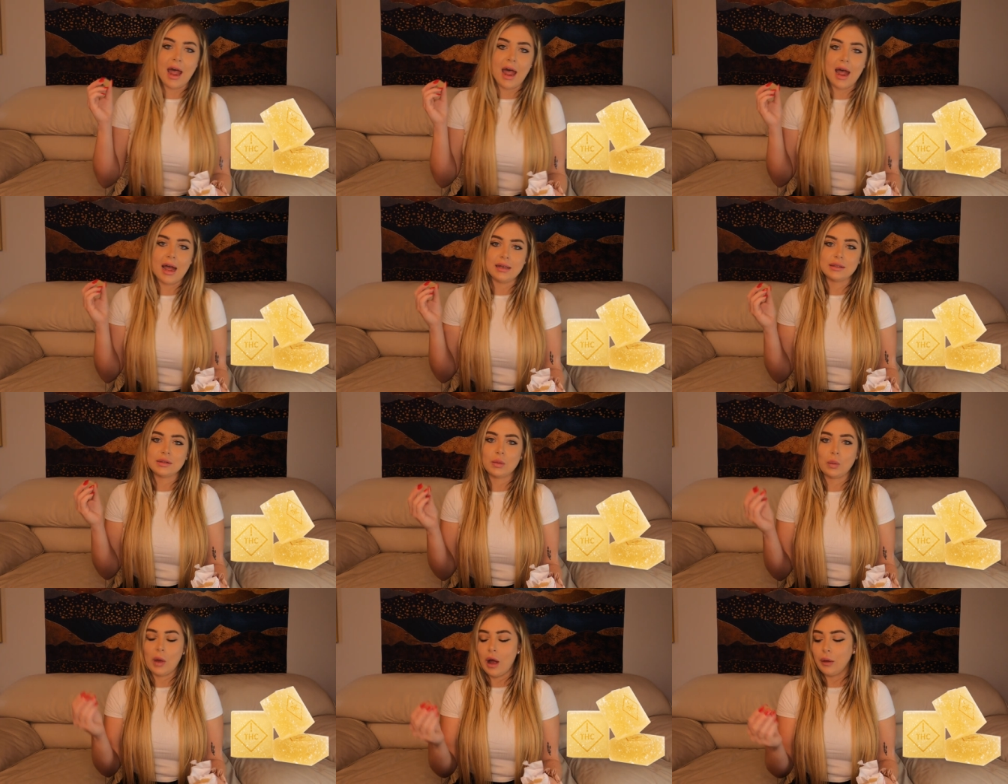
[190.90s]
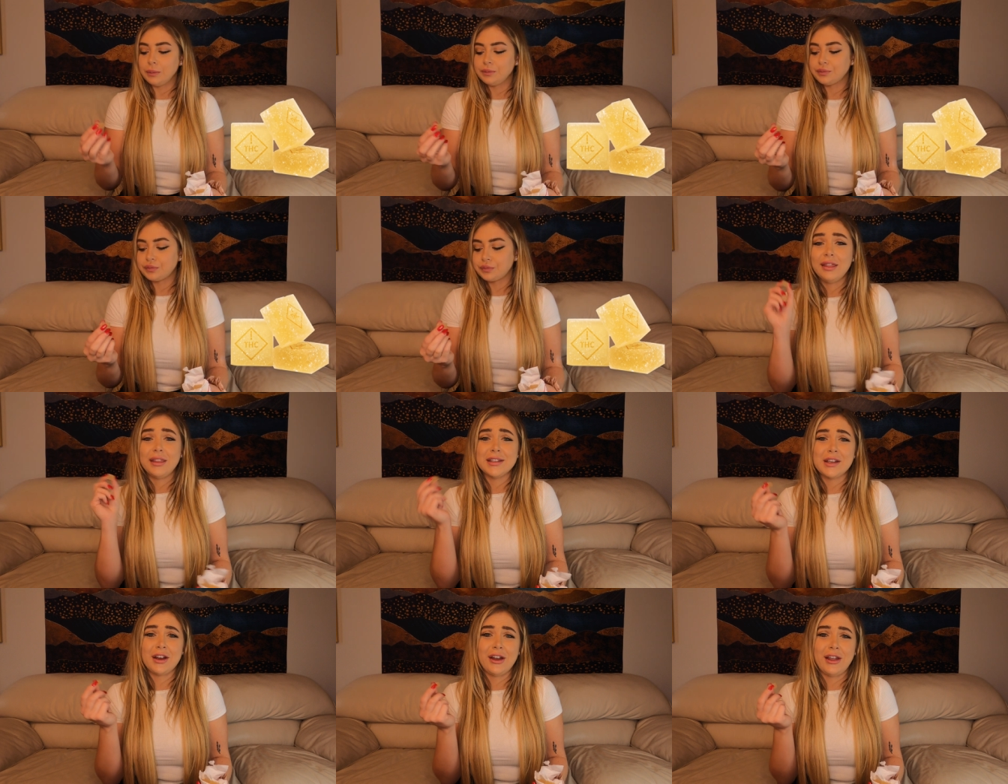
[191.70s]
as well.
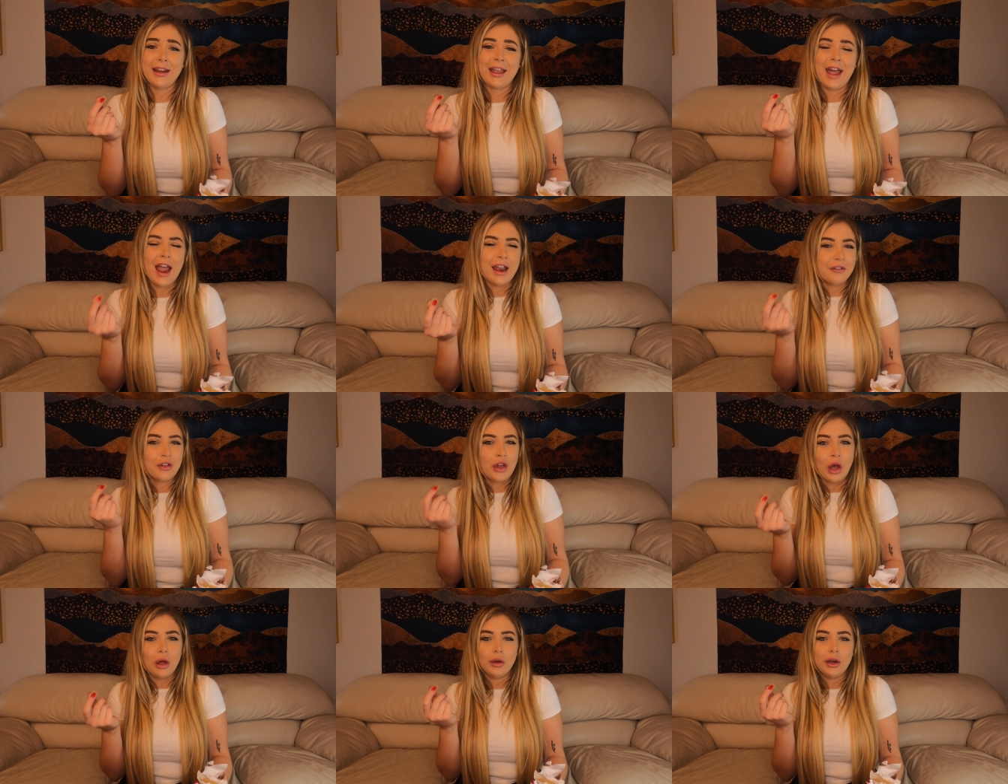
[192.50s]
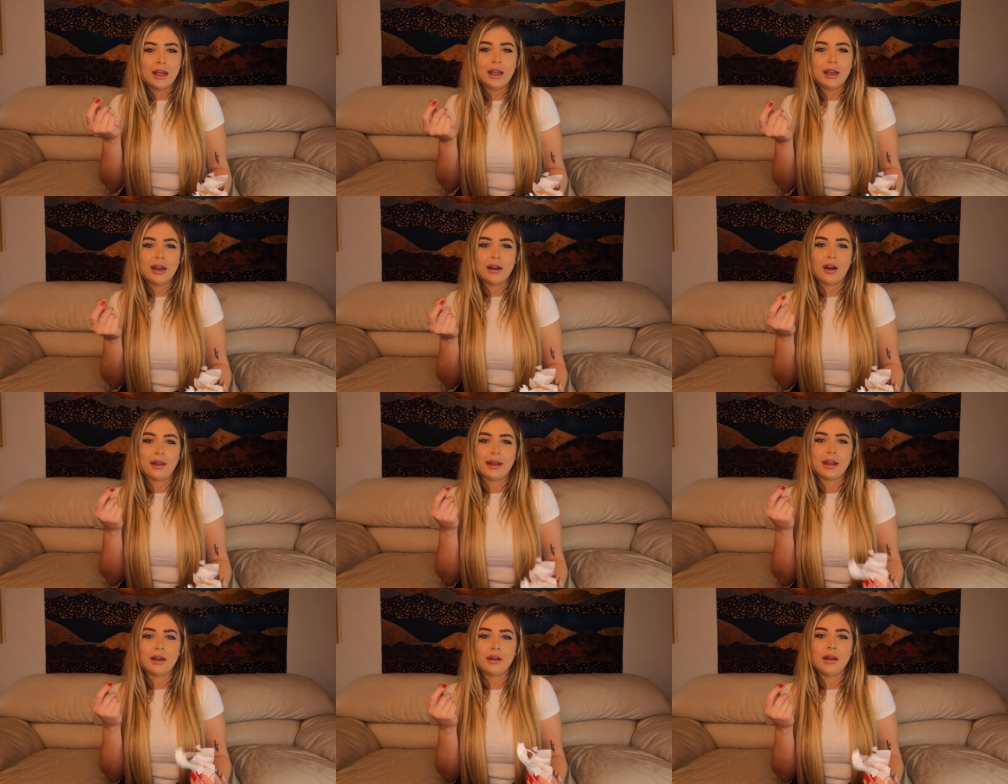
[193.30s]
These are like kind of coated, and like,